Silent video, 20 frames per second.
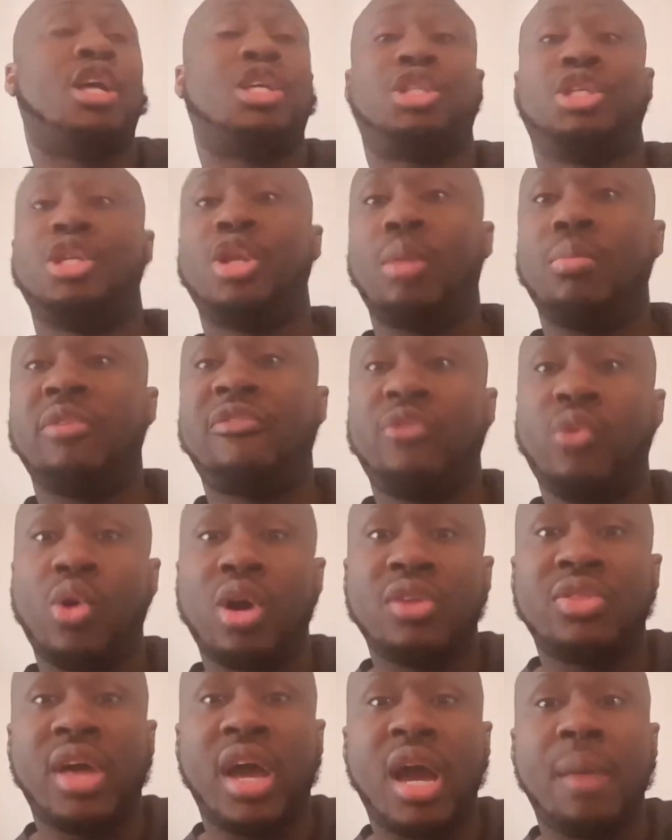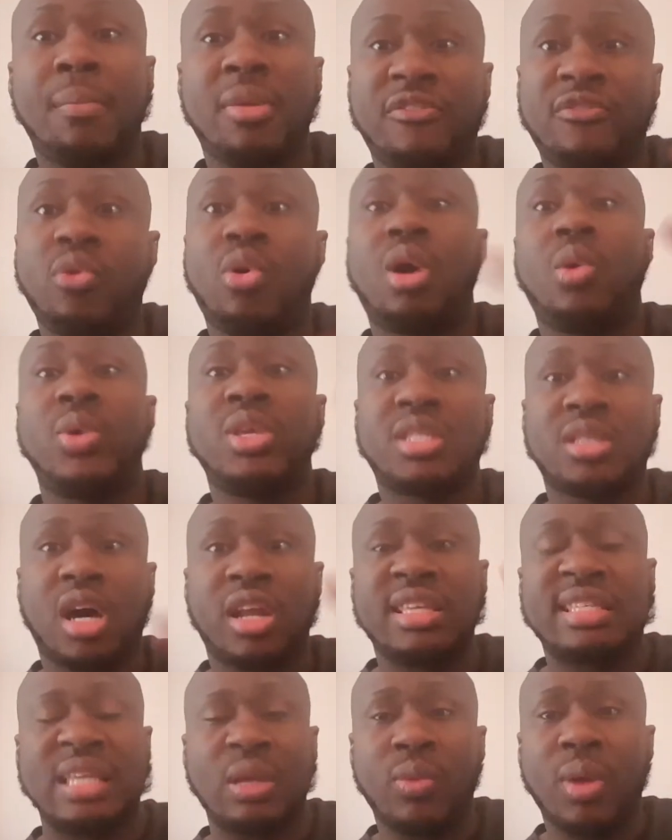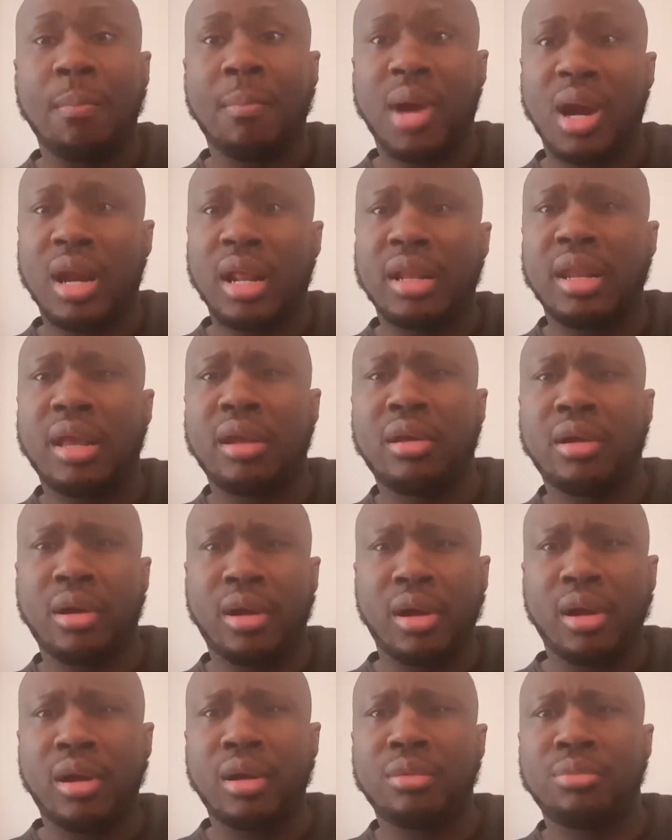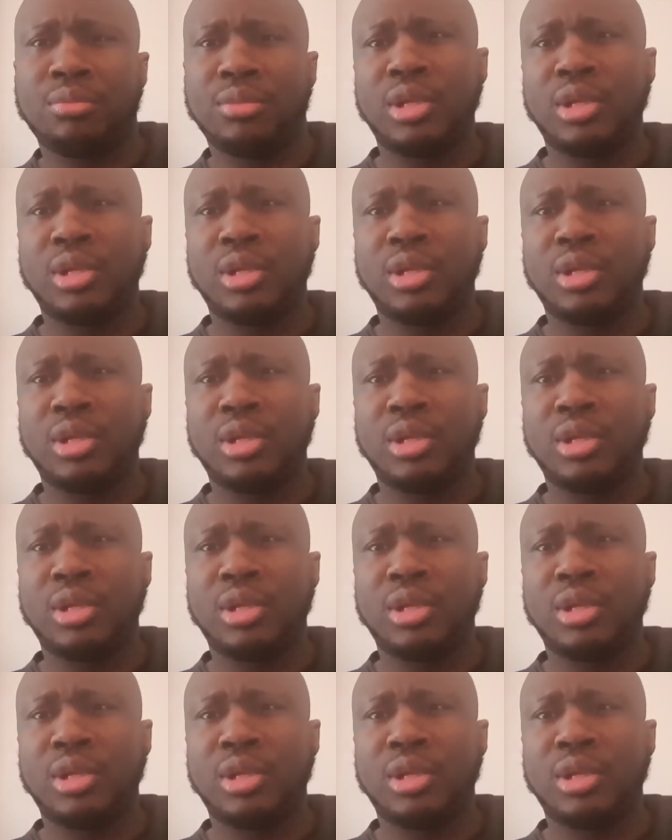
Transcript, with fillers: you know, before that, before we saw the scene with Mana and her,